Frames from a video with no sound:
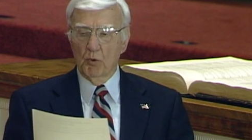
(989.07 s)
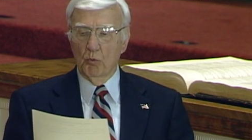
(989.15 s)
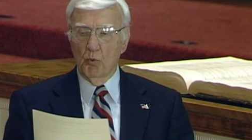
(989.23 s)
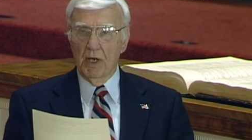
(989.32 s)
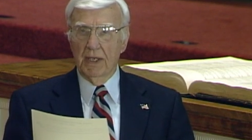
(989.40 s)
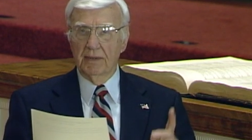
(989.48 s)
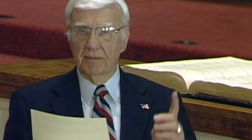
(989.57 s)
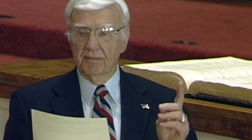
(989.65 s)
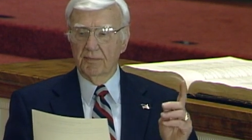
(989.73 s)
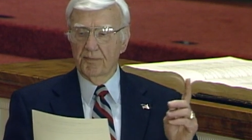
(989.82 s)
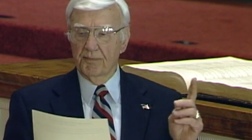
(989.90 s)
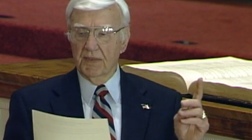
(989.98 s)
1.
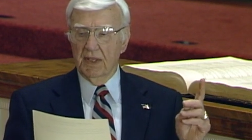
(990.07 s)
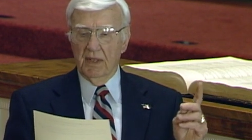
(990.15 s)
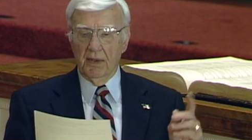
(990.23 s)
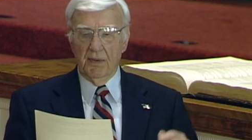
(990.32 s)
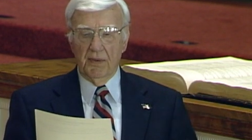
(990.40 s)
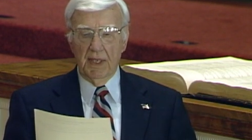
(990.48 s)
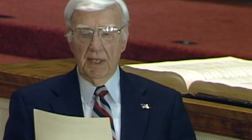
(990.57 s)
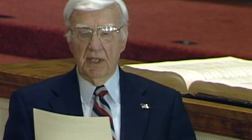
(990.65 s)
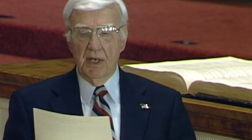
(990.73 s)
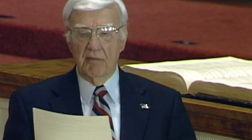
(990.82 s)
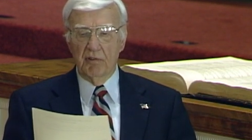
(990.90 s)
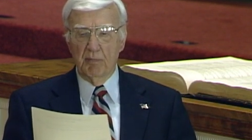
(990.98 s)
The
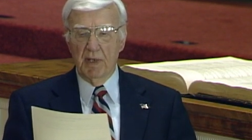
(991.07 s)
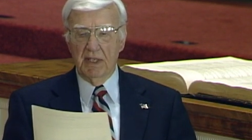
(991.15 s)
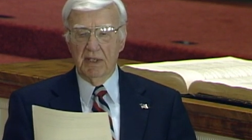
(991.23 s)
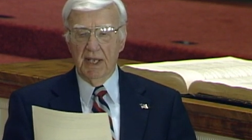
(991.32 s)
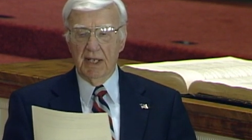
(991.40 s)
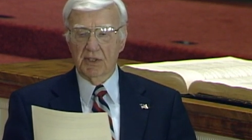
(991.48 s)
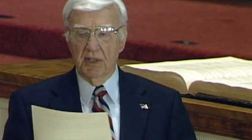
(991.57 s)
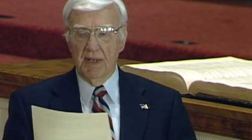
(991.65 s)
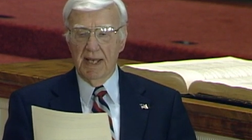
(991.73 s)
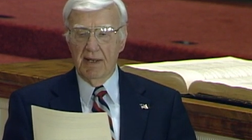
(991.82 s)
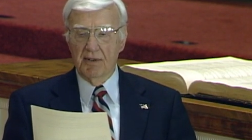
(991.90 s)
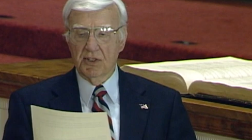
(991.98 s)
government has
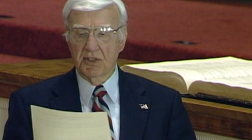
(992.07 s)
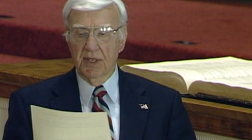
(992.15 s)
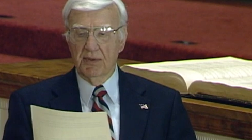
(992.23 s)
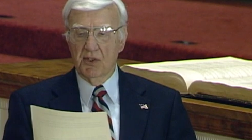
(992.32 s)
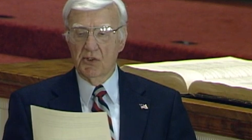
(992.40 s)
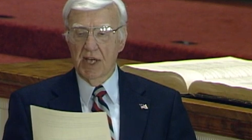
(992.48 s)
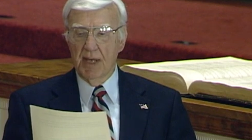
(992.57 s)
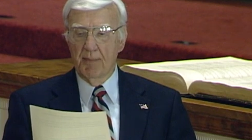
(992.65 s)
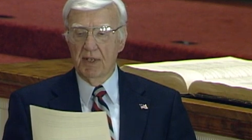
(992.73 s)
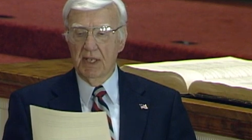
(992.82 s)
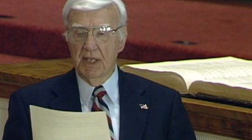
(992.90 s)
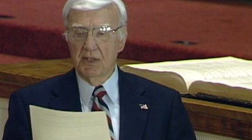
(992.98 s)
announced that the
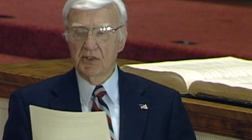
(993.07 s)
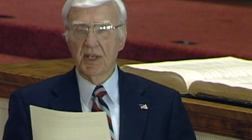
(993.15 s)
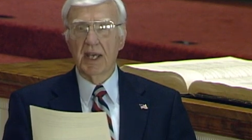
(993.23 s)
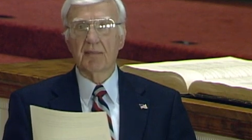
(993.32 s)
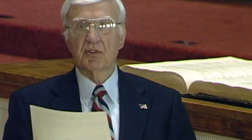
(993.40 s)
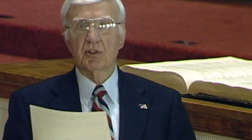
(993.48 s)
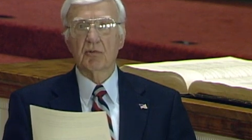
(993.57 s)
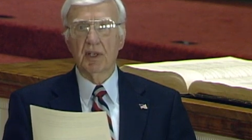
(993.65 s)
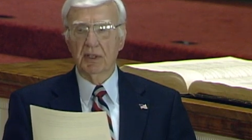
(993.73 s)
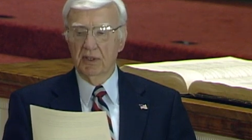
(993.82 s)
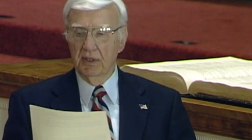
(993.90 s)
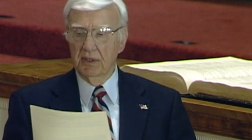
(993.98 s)
Japanese have
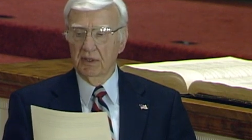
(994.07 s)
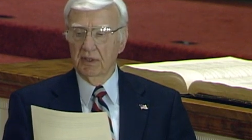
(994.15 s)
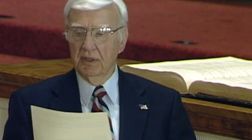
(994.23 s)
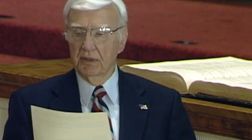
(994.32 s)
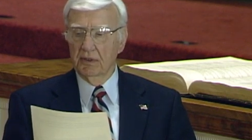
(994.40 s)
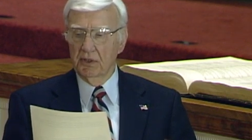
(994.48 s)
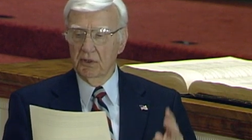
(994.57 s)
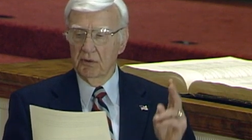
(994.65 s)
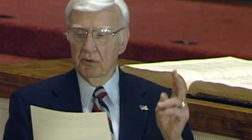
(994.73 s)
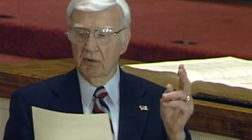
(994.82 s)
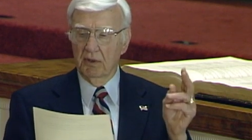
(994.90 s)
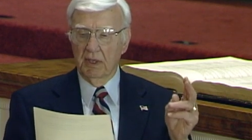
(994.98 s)
surrendered.
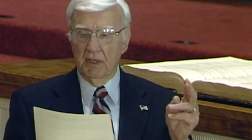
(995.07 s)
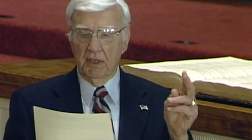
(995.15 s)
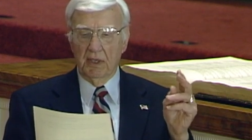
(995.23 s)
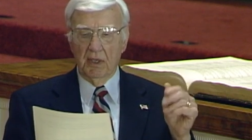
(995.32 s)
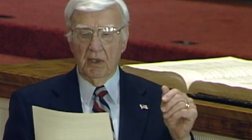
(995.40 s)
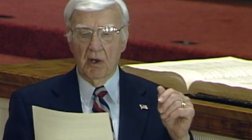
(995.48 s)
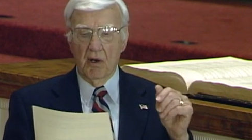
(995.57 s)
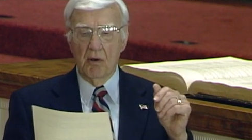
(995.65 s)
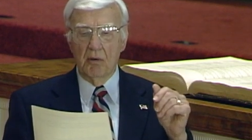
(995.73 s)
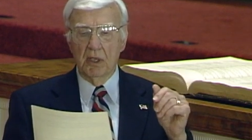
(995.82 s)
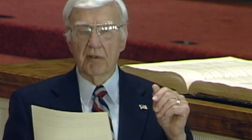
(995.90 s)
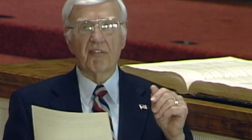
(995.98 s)
2.
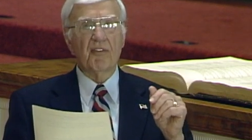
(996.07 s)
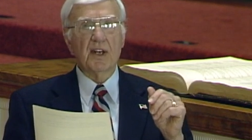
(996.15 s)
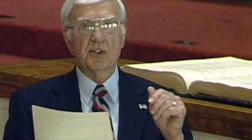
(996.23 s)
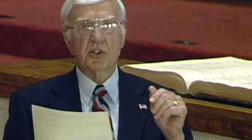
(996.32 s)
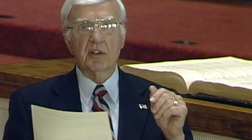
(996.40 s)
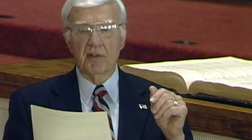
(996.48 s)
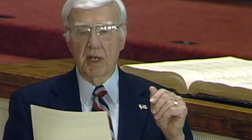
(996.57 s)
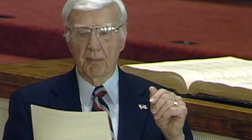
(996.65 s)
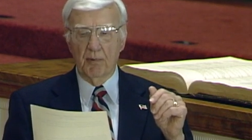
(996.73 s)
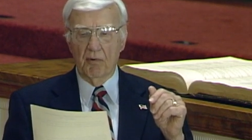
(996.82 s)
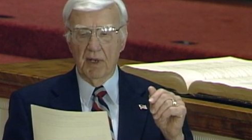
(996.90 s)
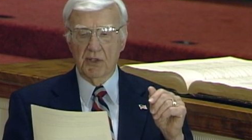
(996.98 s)
All offensive
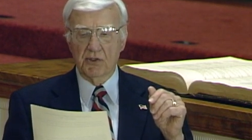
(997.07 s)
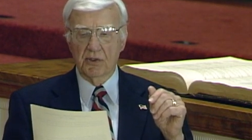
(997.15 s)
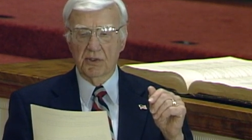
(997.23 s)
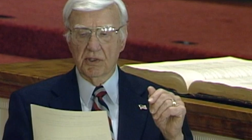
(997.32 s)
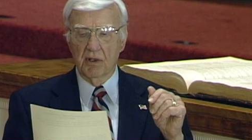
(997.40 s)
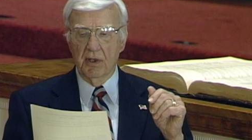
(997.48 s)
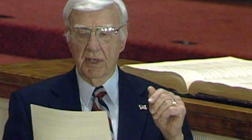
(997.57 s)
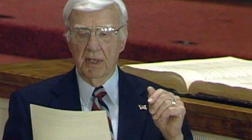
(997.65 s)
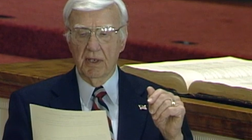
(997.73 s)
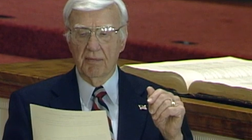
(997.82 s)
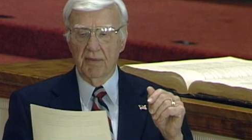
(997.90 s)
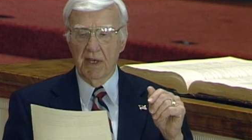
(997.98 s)
operations are
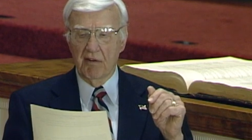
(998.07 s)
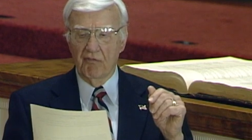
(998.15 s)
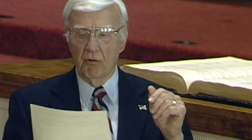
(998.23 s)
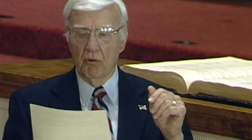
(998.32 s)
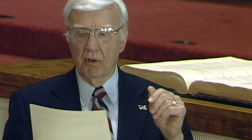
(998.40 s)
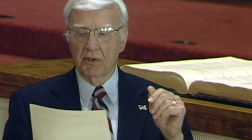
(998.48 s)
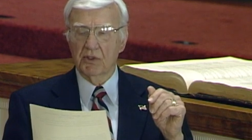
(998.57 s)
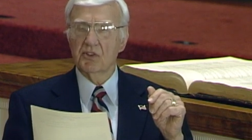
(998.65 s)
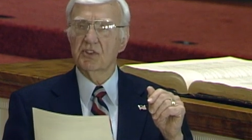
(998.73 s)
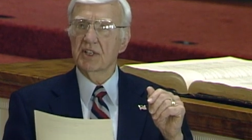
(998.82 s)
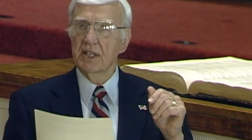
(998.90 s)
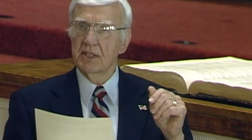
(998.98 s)
therefore to
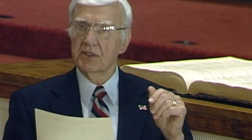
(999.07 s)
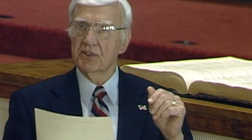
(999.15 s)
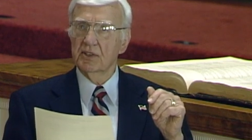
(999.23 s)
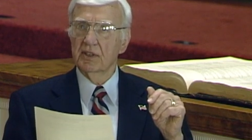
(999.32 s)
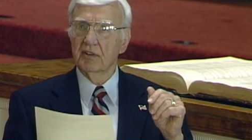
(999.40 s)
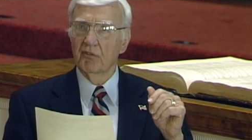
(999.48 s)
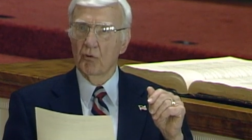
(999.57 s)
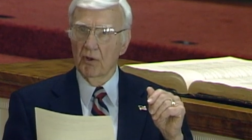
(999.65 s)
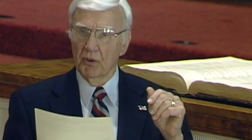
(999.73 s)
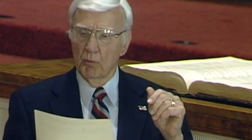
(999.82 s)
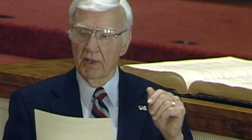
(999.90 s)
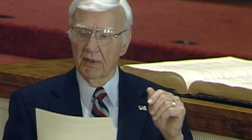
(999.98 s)
cease
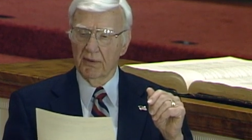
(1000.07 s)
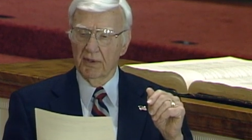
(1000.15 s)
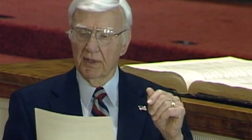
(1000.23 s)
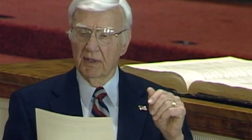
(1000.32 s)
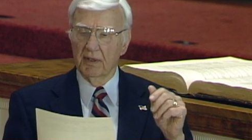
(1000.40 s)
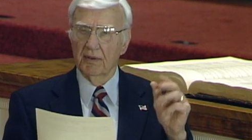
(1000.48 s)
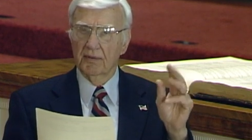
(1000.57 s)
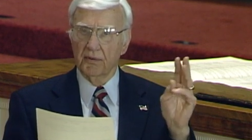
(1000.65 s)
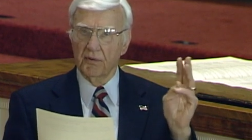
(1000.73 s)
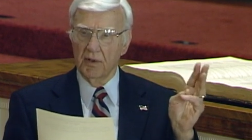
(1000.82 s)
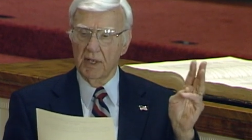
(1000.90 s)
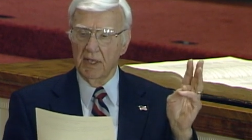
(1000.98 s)
forthwith.
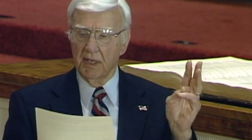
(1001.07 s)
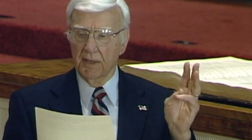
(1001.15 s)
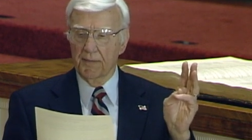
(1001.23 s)
3.